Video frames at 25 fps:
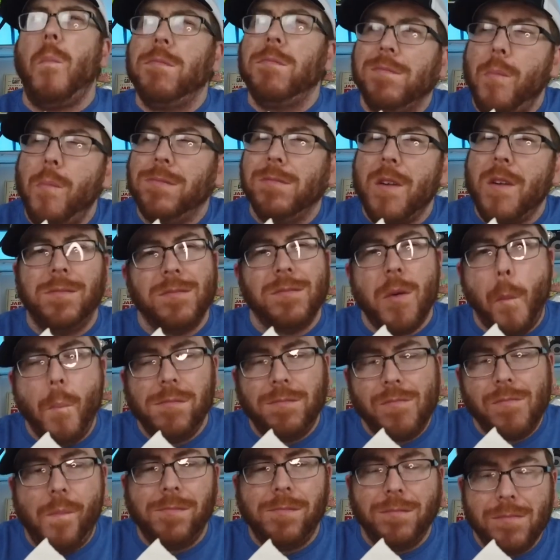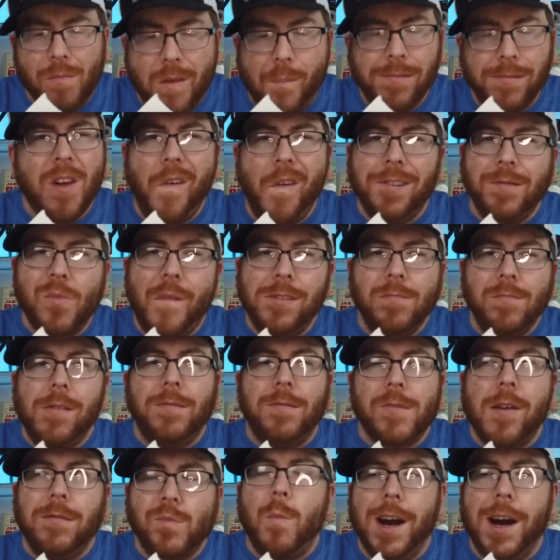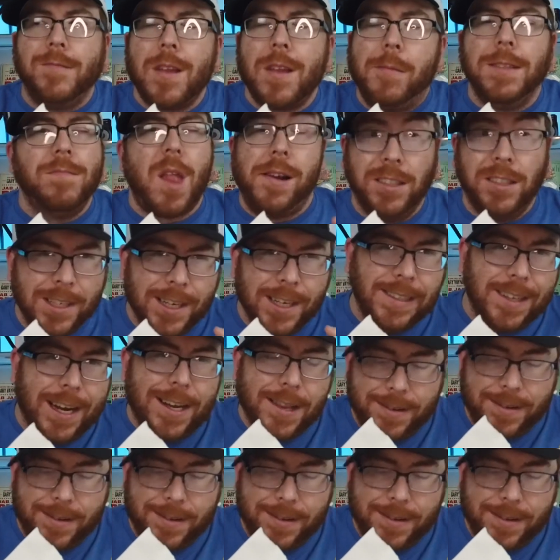the beef flavor to it either.